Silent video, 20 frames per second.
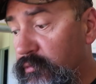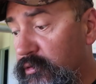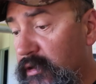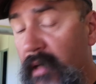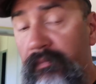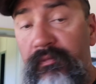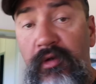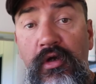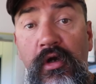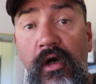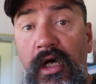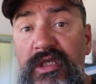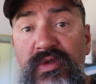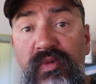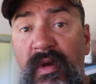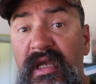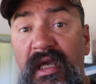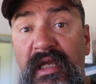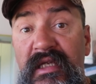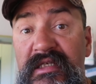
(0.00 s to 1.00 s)
Yep, the
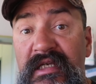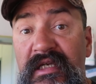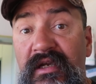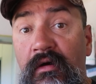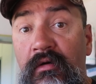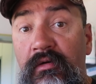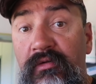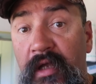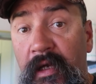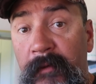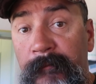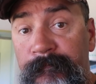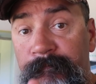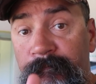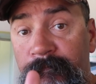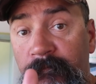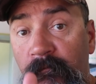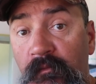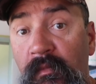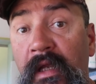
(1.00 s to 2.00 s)
guys won't get sick on that,
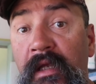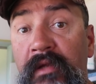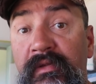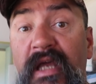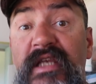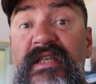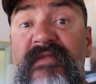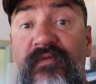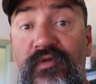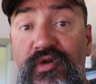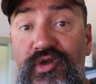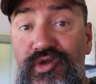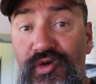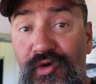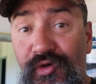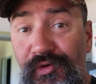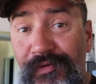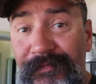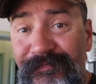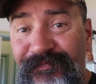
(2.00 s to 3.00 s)
that's for
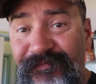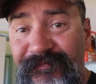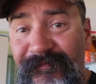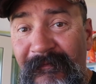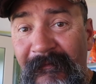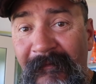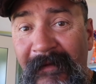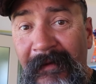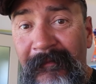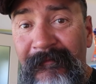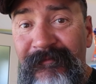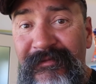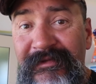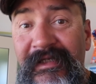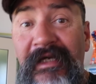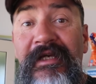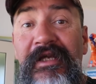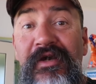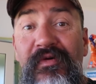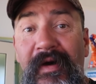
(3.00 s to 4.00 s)
sure.
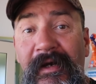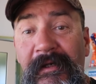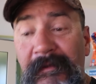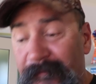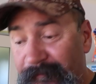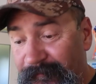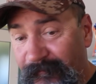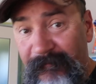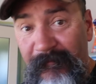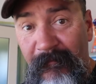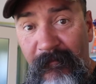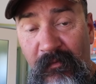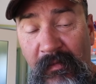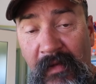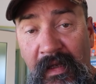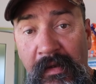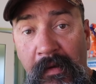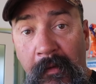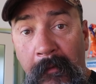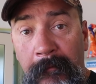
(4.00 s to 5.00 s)
Anyway,
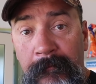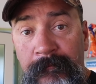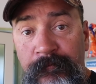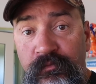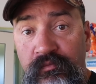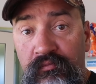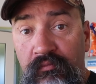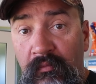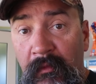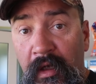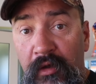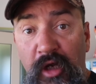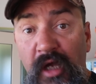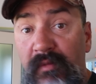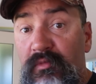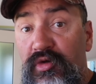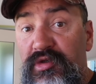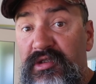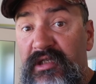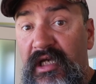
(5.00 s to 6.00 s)
no
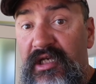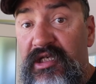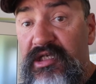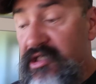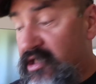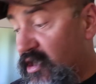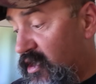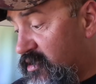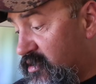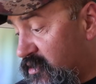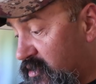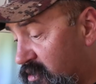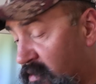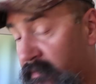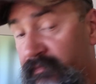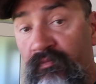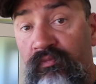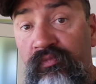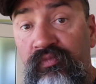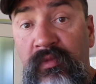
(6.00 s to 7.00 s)
more taste tests,
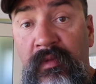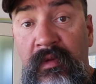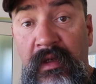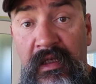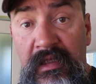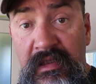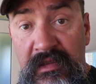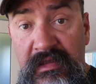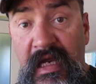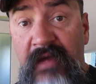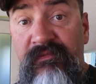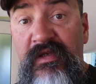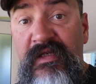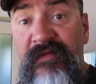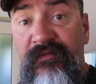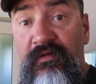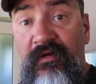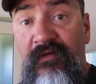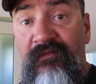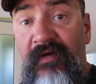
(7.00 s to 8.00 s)
save this
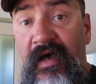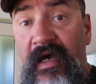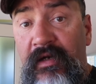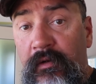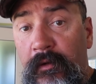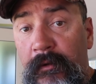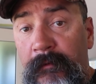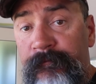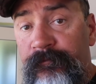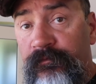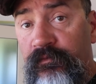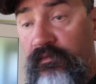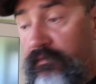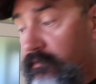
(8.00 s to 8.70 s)
for the whānau.